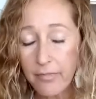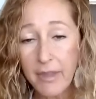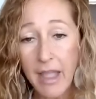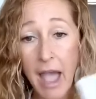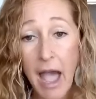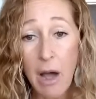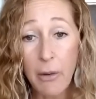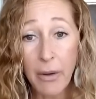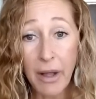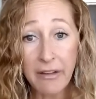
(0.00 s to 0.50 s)

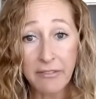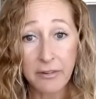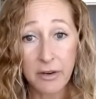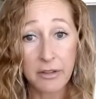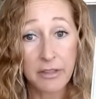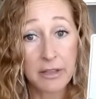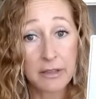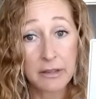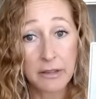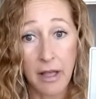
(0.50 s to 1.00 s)
However,
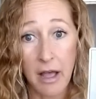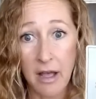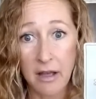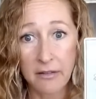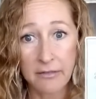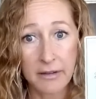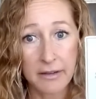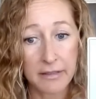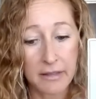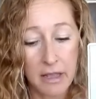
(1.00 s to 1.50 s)
the
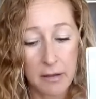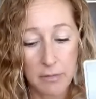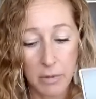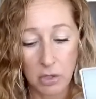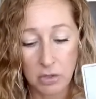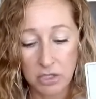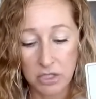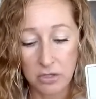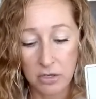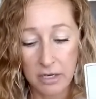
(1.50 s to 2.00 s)
love, the
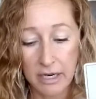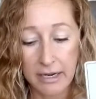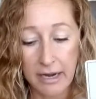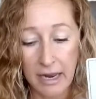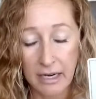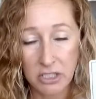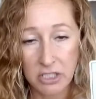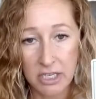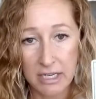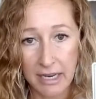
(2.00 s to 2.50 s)
emotional
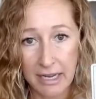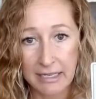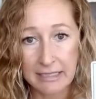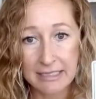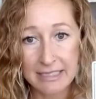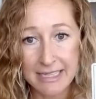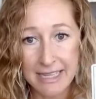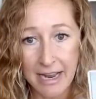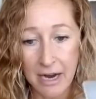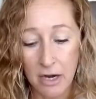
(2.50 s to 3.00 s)
connection
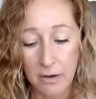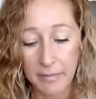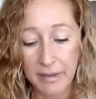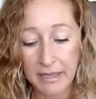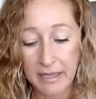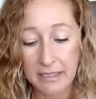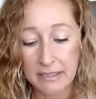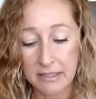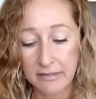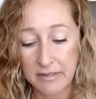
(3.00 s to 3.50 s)
is there
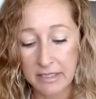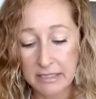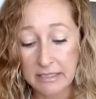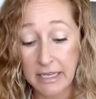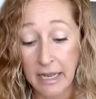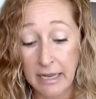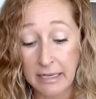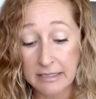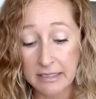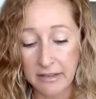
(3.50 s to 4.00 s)
because of this
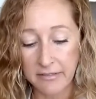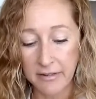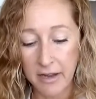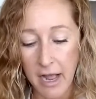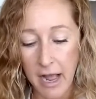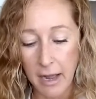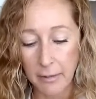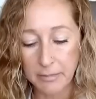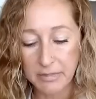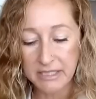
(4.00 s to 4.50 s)
Ace of
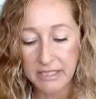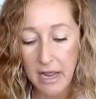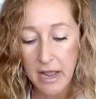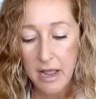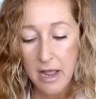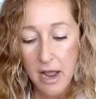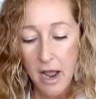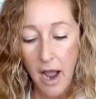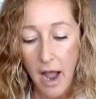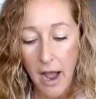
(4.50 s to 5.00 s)
Cups.
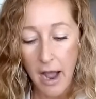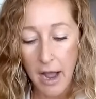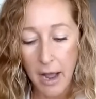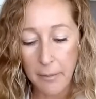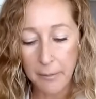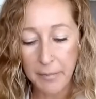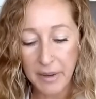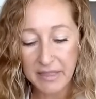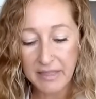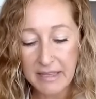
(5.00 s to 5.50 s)

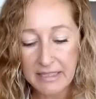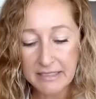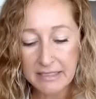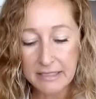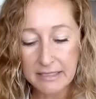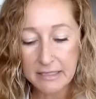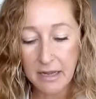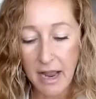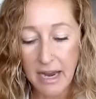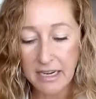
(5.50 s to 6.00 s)
But this
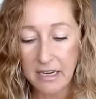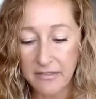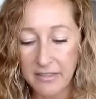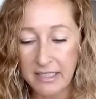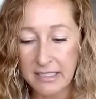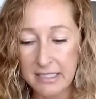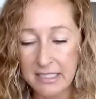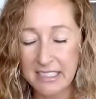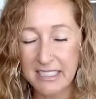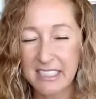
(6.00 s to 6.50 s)
is kind of
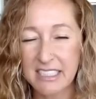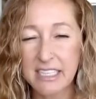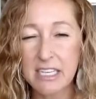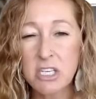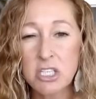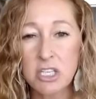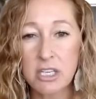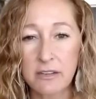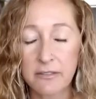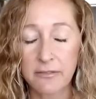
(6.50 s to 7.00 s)
a
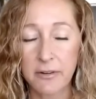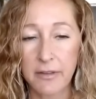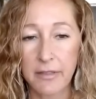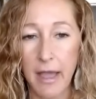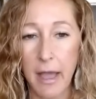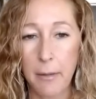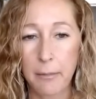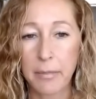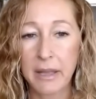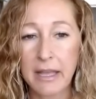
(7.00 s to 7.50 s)
decision for
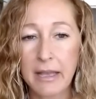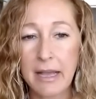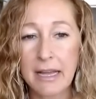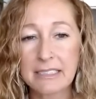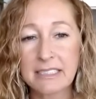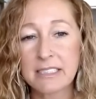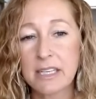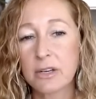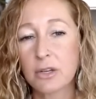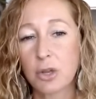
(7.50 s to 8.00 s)
them
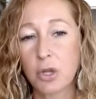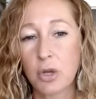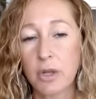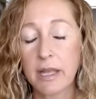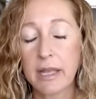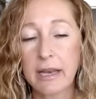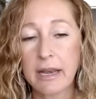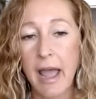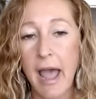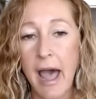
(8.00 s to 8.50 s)
because they're
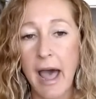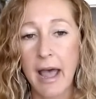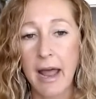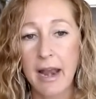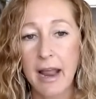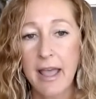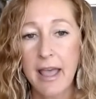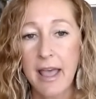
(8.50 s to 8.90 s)
looking at